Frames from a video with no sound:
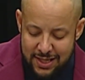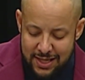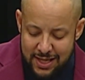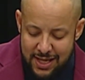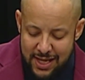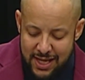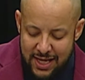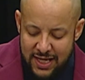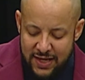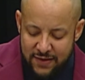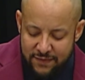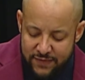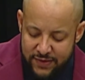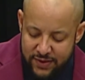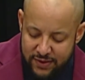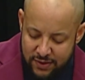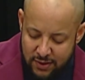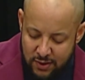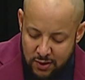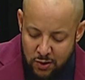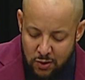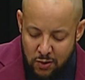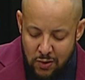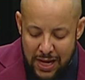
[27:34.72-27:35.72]
And even
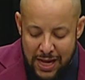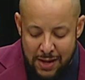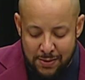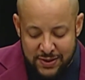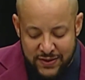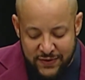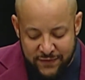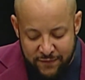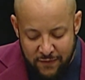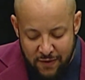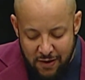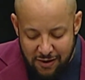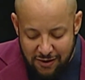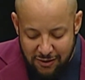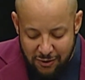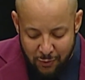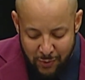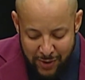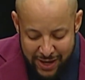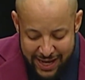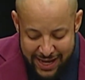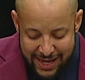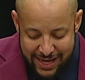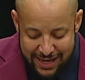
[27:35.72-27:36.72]
though I was far
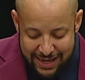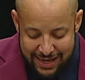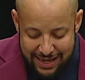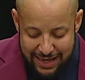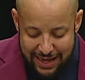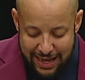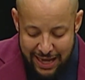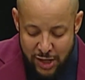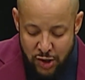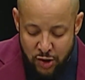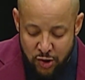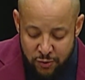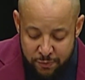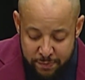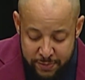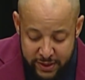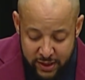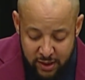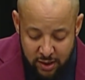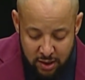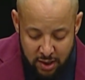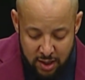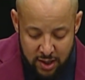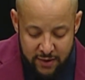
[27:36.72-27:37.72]
away and you'd
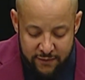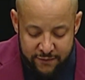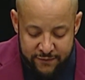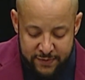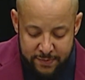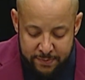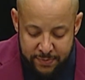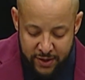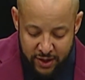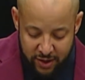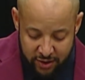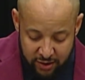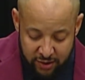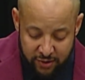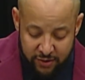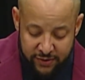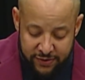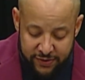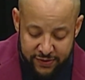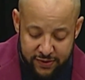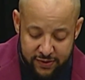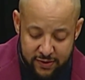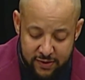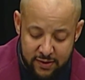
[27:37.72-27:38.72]
been gone from the
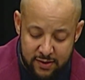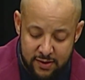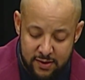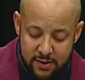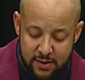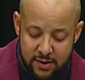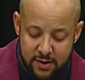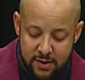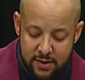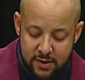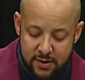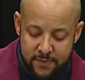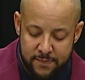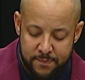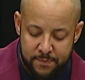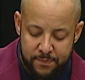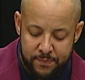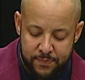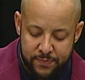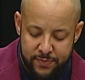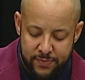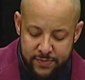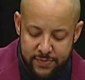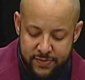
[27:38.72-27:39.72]
earth,
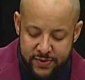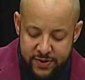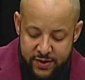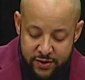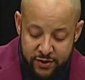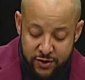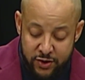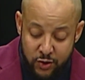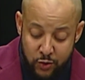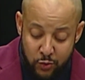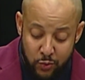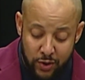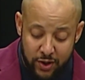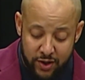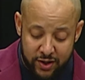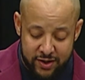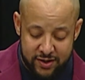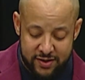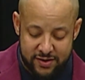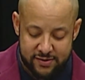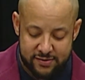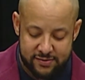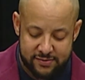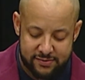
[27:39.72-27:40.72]
there you were,
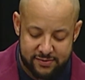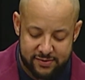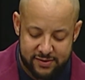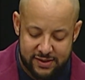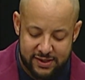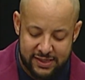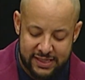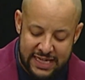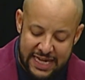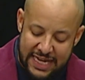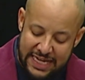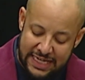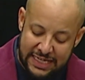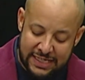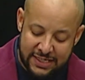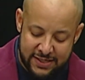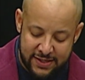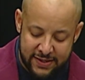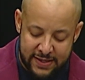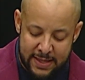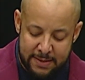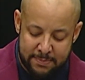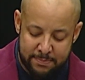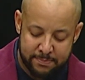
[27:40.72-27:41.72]
getting to
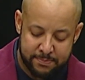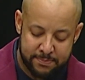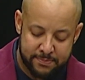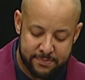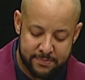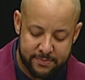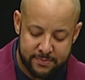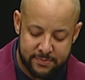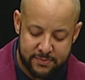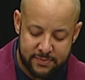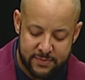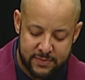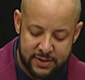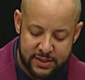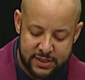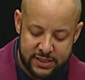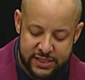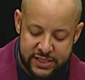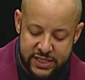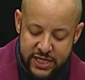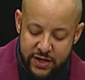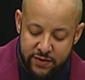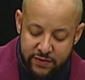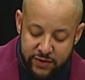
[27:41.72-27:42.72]
them,
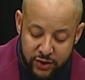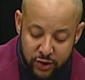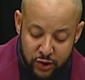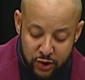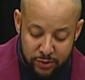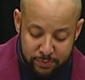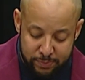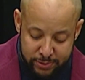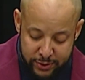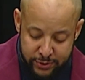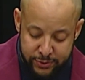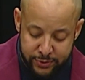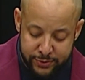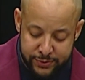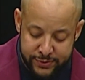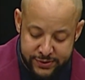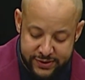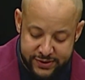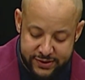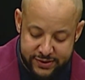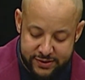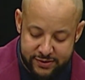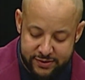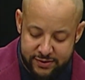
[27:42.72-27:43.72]
sharing your
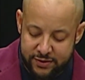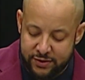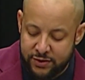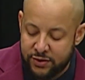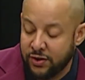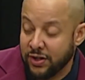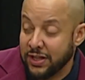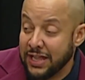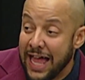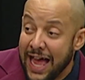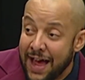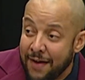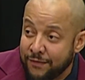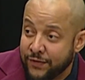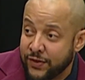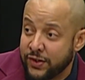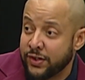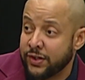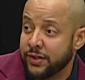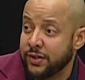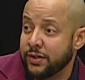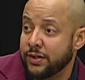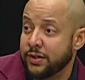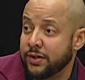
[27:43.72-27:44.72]
blues, your
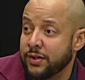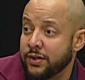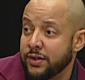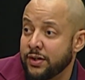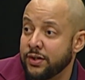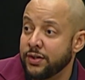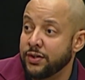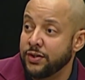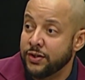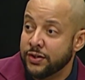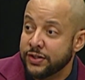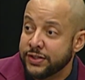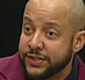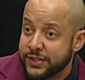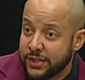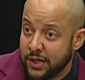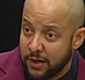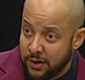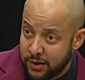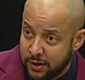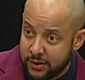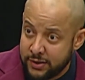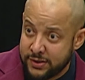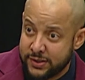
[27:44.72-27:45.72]
laughter, your
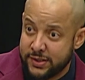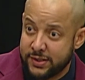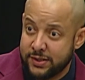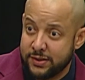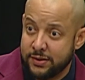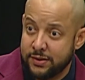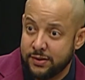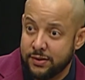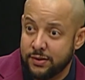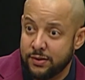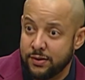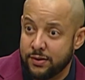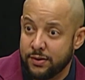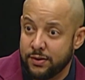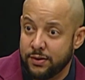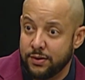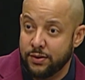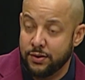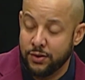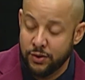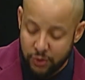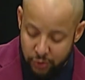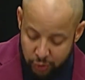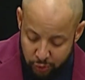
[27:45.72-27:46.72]
songs,
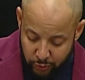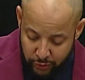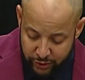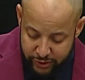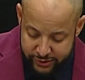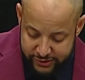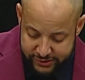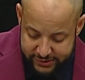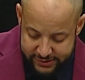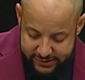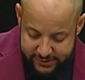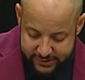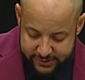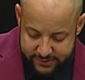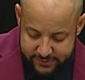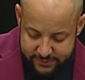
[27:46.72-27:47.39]
your words.